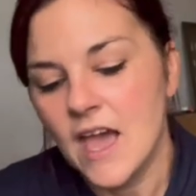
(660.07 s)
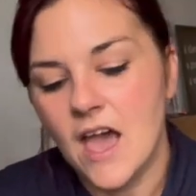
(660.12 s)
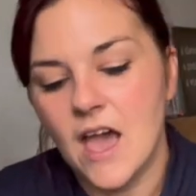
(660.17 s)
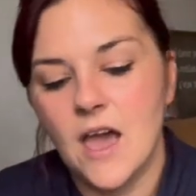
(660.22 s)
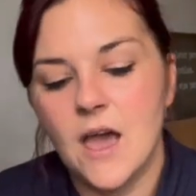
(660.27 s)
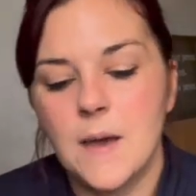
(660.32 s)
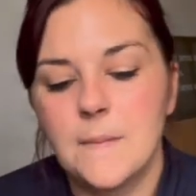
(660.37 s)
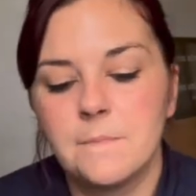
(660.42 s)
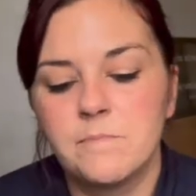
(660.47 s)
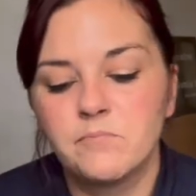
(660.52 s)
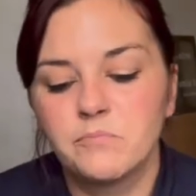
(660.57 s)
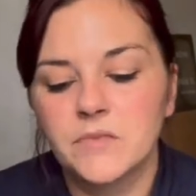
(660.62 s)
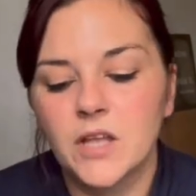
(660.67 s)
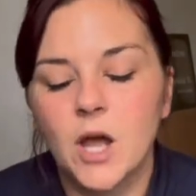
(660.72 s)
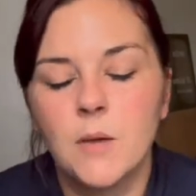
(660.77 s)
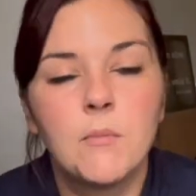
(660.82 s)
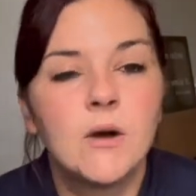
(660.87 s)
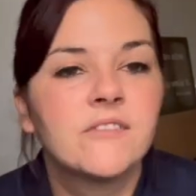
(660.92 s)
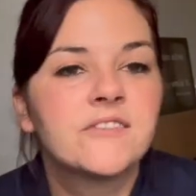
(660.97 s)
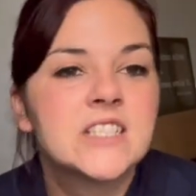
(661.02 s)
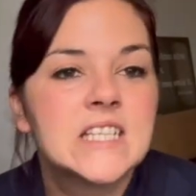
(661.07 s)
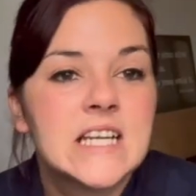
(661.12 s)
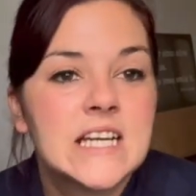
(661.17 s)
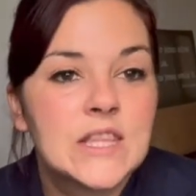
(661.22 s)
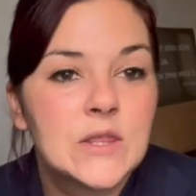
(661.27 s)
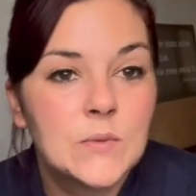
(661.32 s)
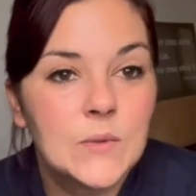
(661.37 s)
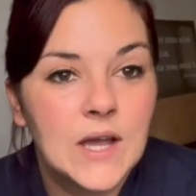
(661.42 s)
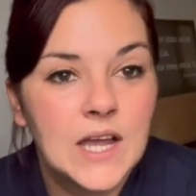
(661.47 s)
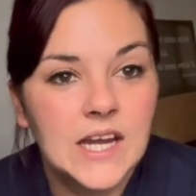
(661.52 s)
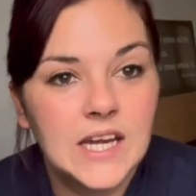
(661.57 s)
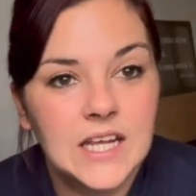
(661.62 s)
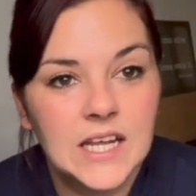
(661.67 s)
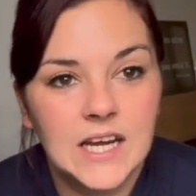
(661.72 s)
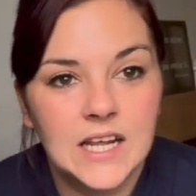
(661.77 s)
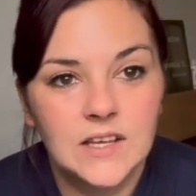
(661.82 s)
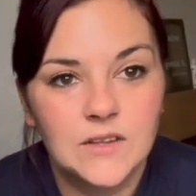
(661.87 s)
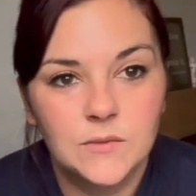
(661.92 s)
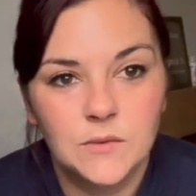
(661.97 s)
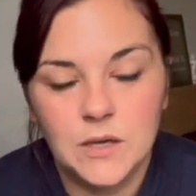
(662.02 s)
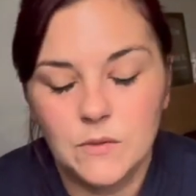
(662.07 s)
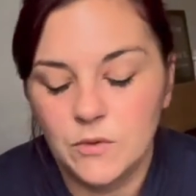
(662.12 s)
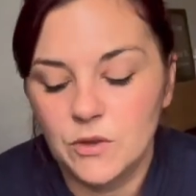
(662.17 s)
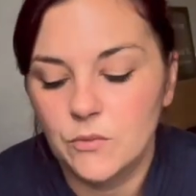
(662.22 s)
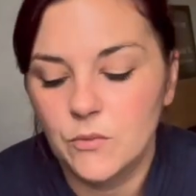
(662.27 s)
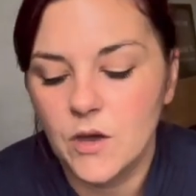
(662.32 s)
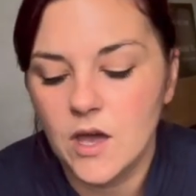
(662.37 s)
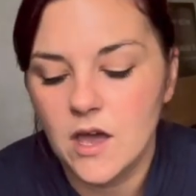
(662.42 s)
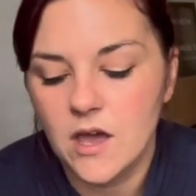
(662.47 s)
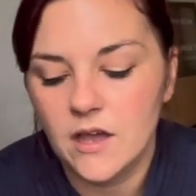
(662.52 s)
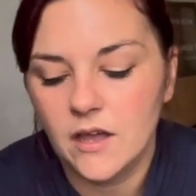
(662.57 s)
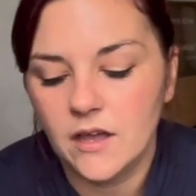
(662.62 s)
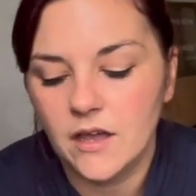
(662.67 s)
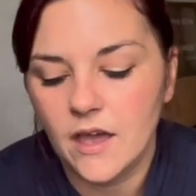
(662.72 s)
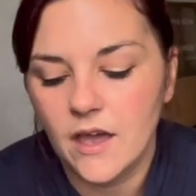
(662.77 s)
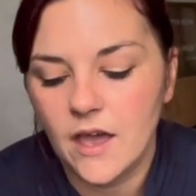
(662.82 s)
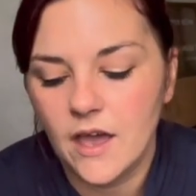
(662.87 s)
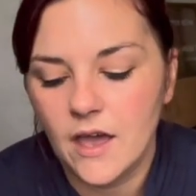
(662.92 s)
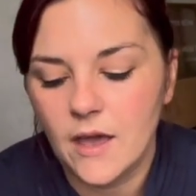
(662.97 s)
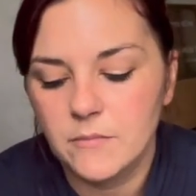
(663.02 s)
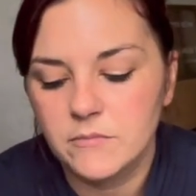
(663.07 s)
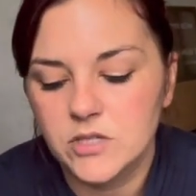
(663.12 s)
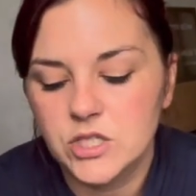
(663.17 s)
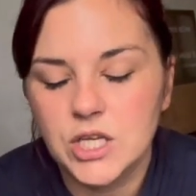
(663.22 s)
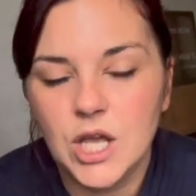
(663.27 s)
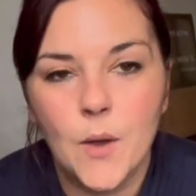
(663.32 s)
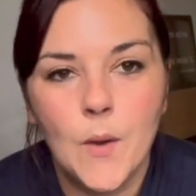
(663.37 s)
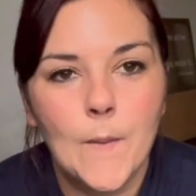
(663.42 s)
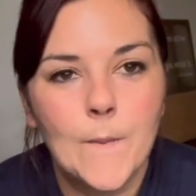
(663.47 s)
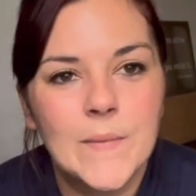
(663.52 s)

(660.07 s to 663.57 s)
I'm off to Lithuania next week with work to go and